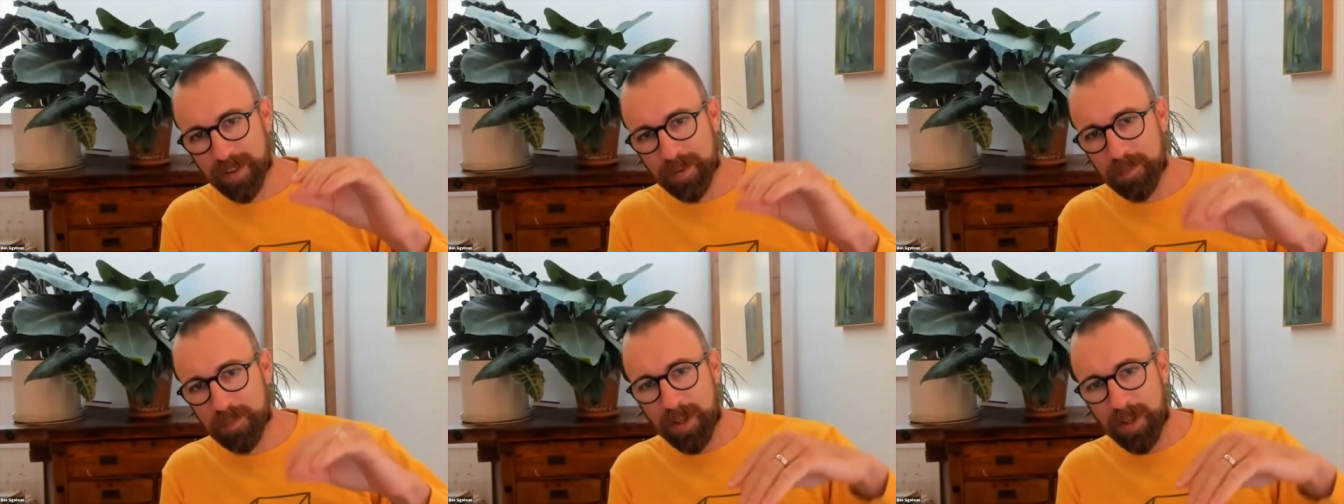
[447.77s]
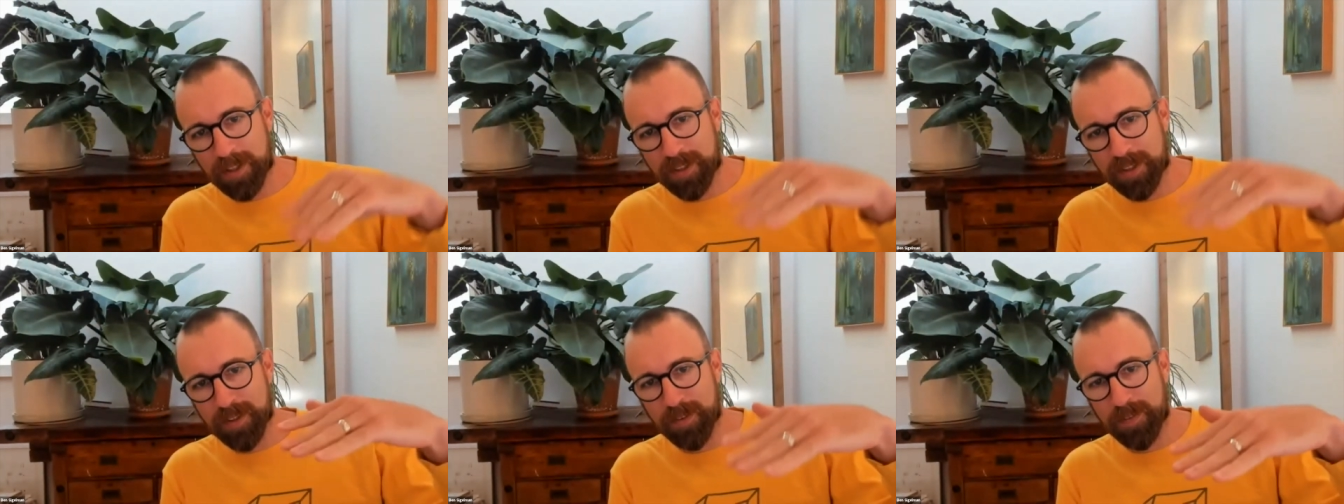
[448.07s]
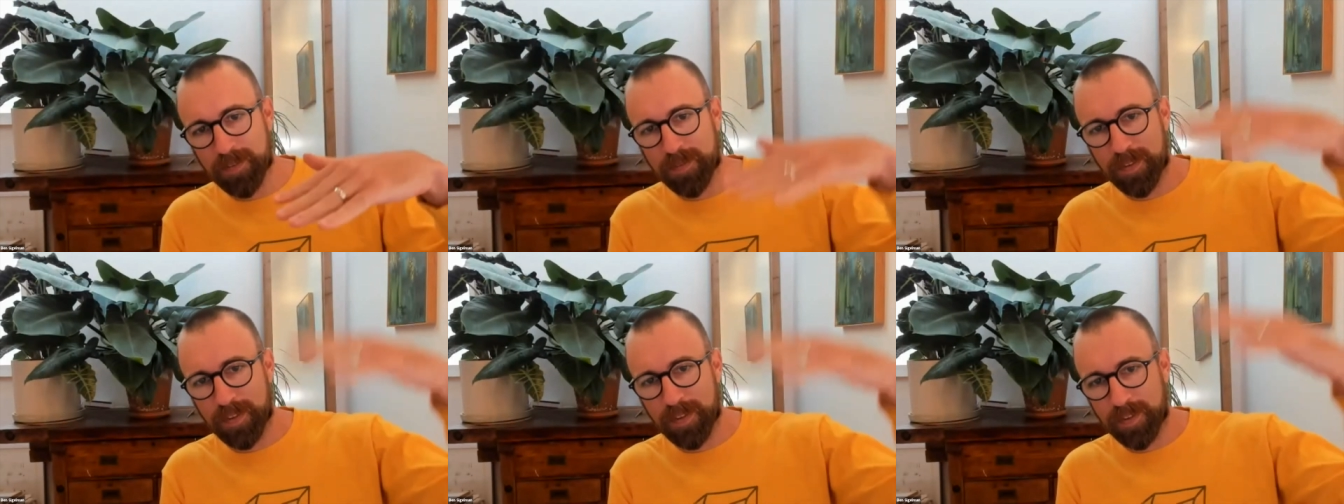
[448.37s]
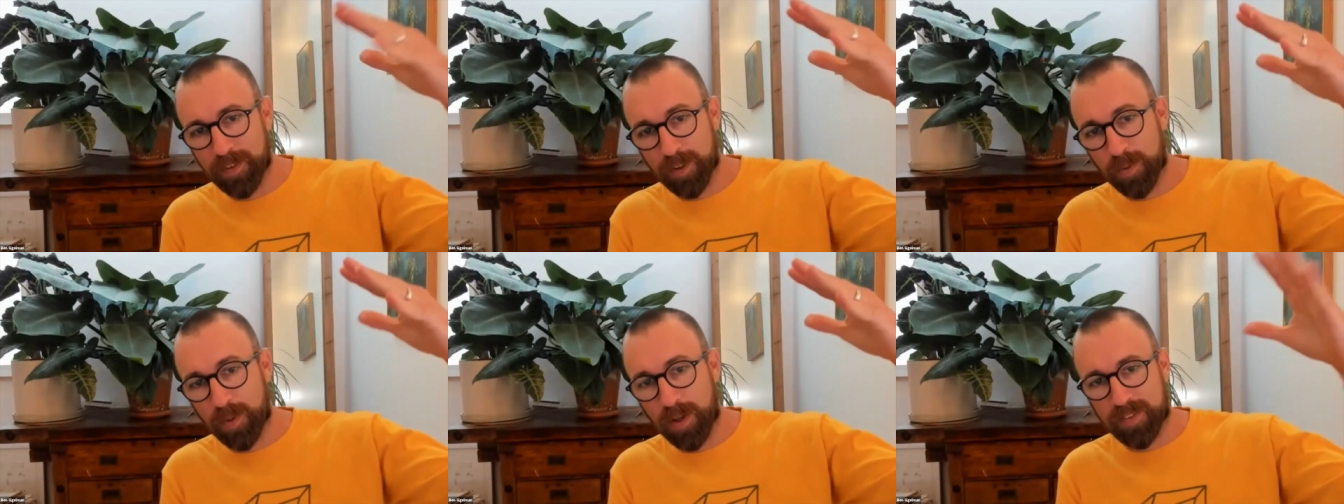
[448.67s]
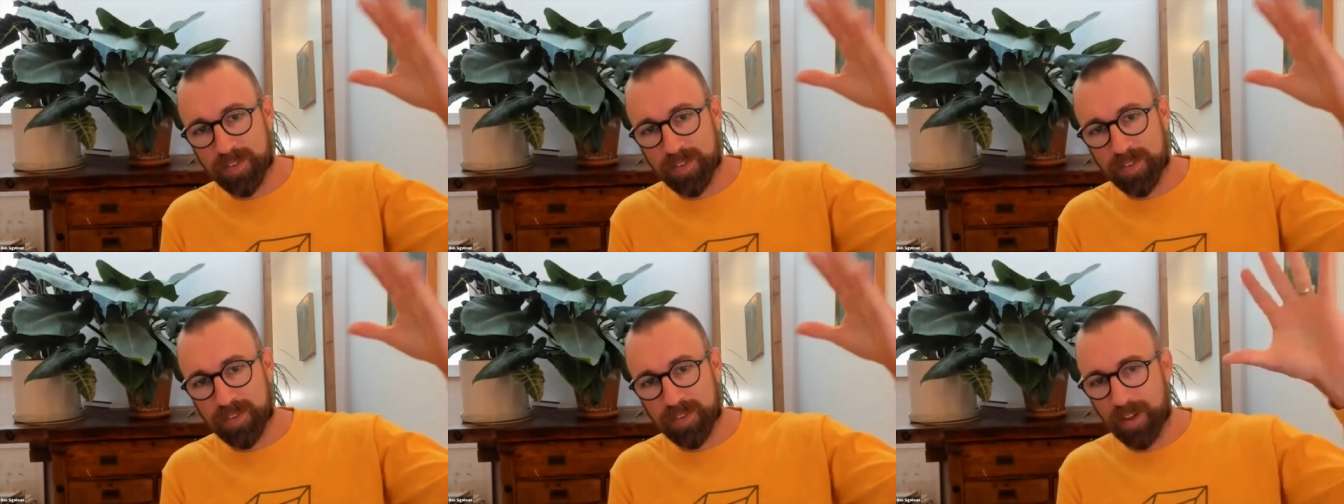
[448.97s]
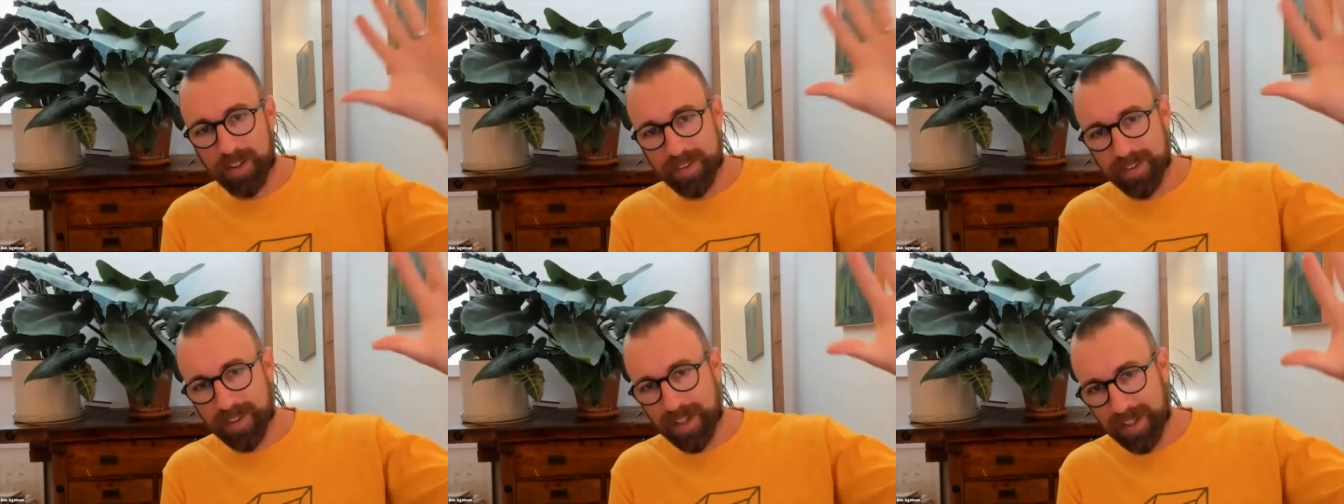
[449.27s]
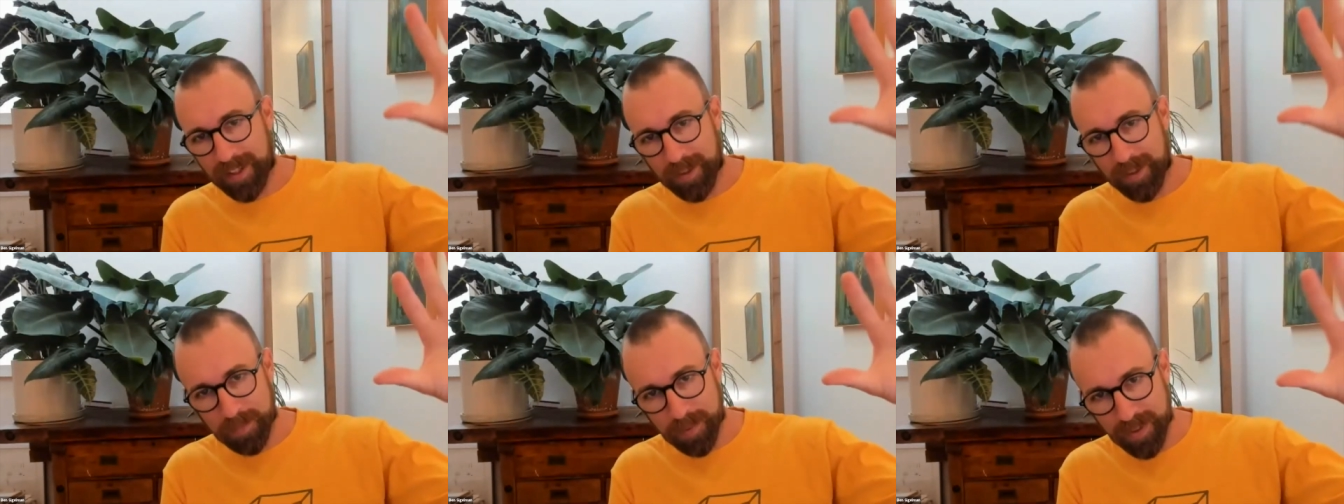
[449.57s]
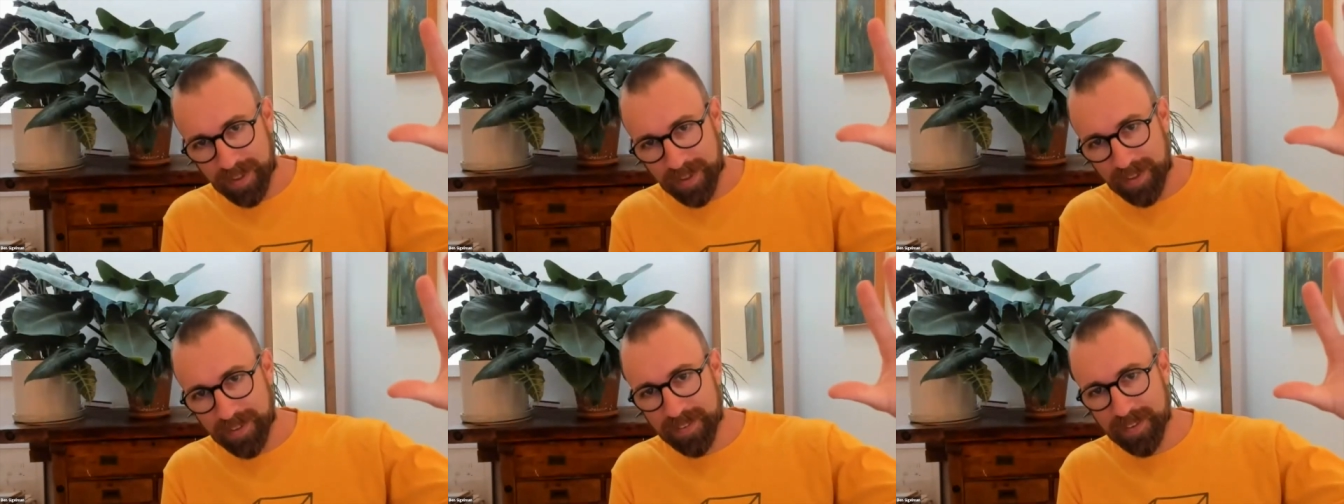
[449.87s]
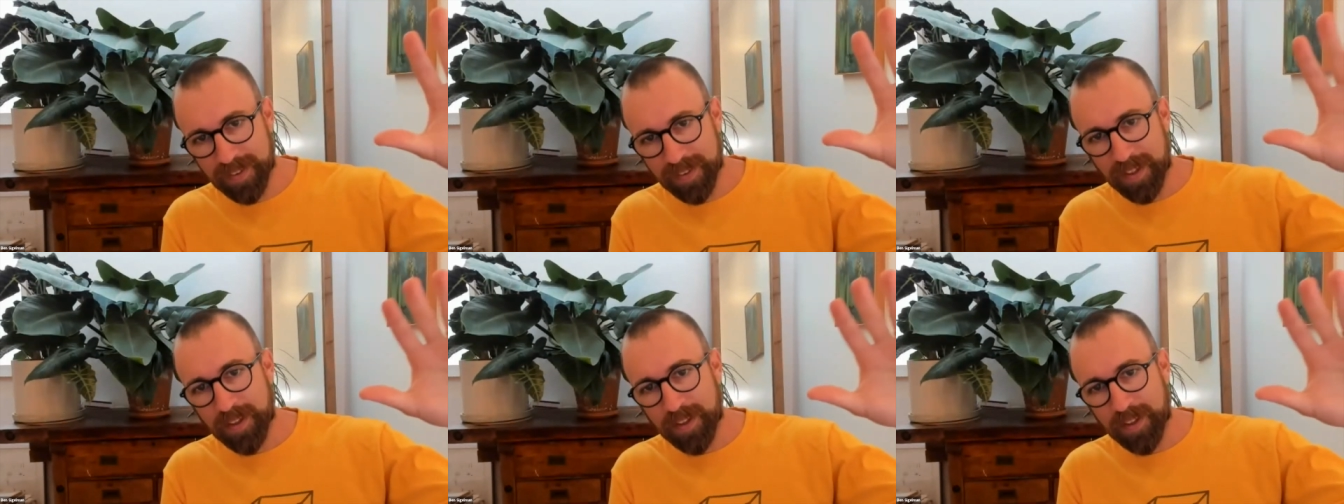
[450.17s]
much of the request has already taken place.